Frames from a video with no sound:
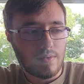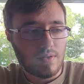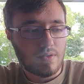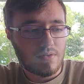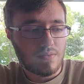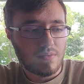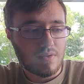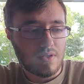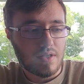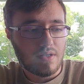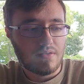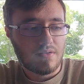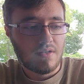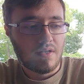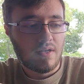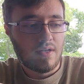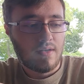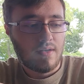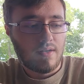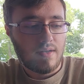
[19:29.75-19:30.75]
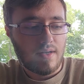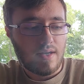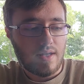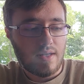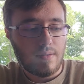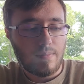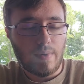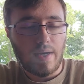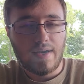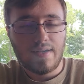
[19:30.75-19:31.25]
this one does. Had
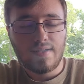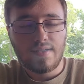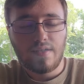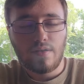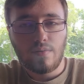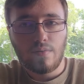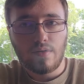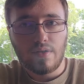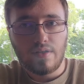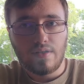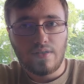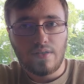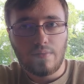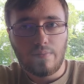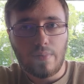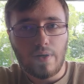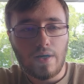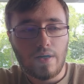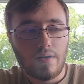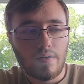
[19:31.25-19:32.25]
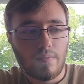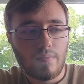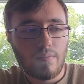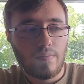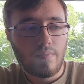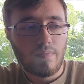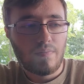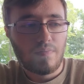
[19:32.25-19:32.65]
the magazine release at the bottom.